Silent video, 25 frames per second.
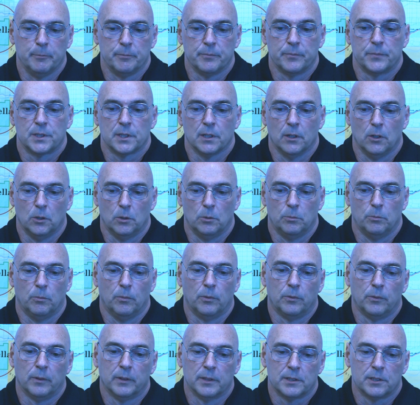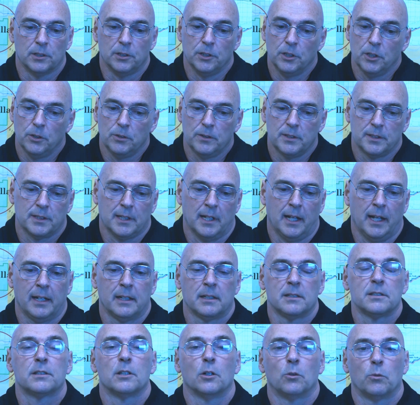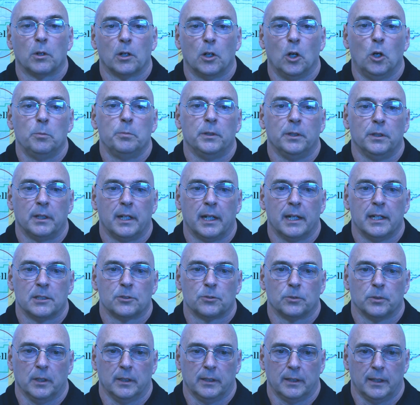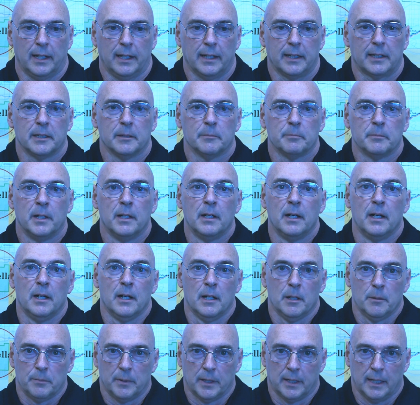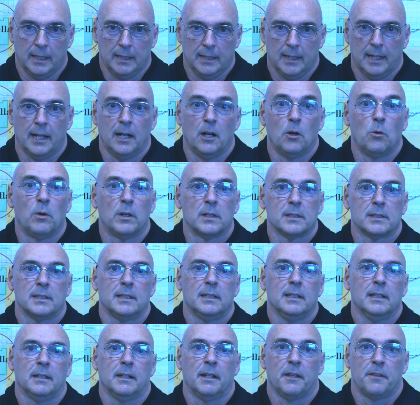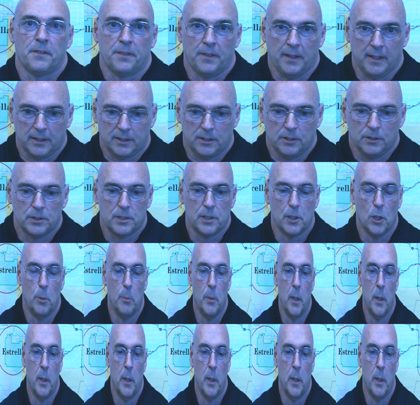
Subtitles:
So it's a new design, so we're hoping you guys really like them. But anyhow, once again, thank you so